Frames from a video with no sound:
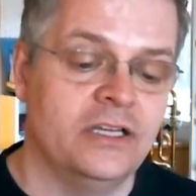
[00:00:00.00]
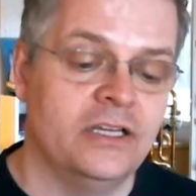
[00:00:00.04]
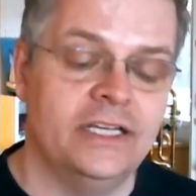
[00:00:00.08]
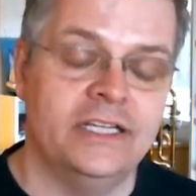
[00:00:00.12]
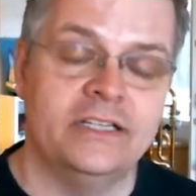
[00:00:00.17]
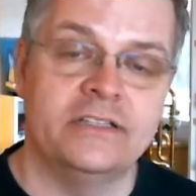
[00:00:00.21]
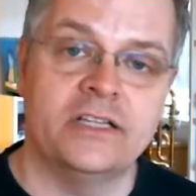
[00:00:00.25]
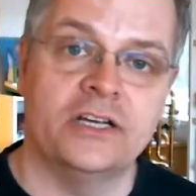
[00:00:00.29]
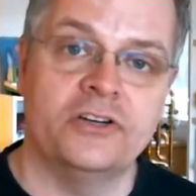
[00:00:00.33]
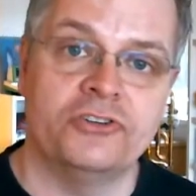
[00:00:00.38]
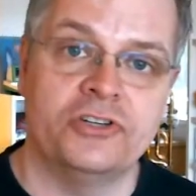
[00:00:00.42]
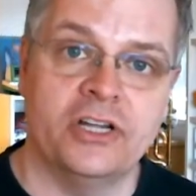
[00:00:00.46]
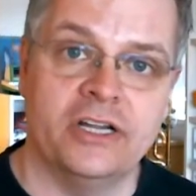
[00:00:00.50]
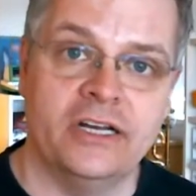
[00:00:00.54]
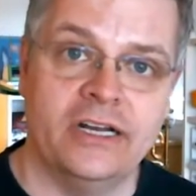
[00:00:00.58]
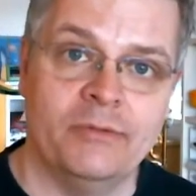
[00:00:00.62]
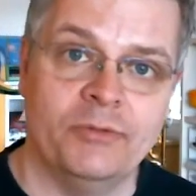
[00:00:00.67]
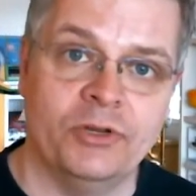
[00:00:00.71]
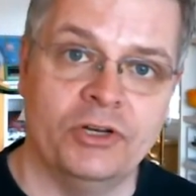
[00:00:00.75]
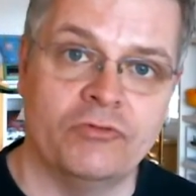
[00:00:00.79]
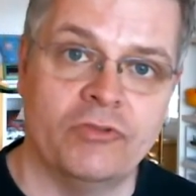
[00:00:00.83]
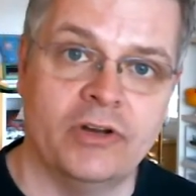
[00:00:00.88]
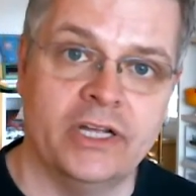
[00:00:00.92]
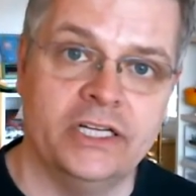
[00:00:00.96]
Is there a
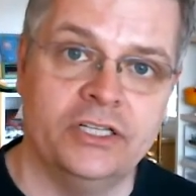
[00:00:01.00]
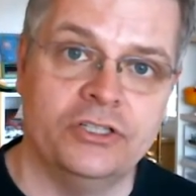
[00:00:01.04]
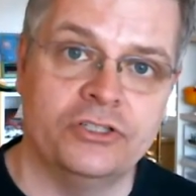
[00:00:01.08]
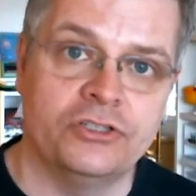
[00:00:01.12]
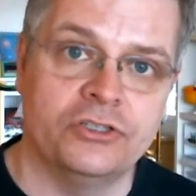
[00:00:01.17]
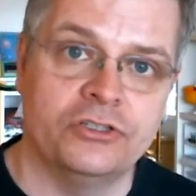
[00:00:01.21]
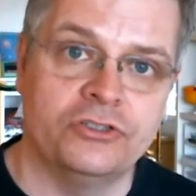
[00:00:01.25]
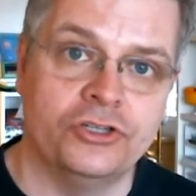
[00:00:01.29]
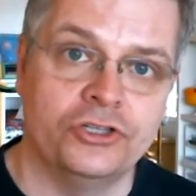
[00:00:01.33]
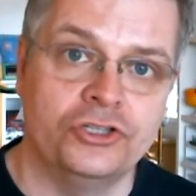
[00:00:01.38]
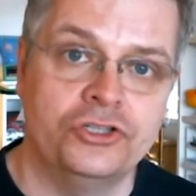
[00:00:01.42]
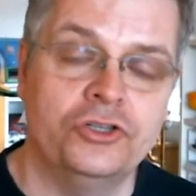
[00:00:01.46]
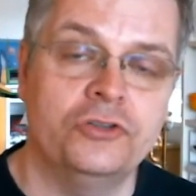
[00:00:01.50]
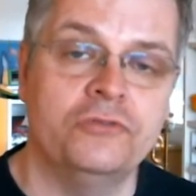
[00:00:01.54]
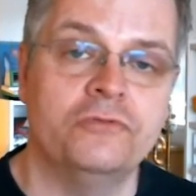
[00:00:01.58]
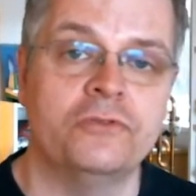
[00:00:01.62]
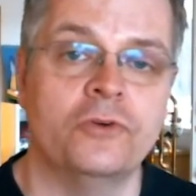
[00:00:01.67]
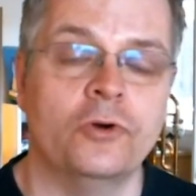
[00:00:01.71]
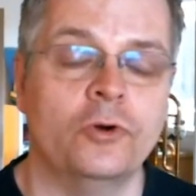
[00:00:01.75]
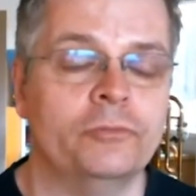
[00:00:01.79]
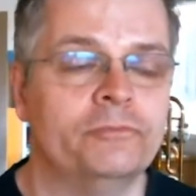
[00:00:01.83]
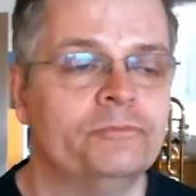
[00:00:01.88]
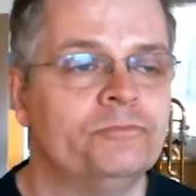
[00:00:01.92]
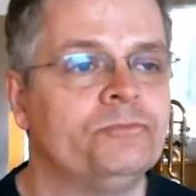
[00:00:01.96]
dynamic range to shoot
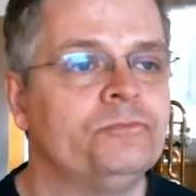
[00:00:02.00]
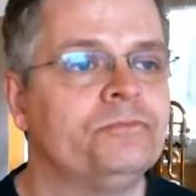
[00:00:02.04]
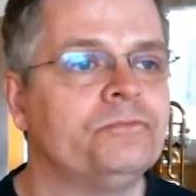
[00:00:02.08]
for?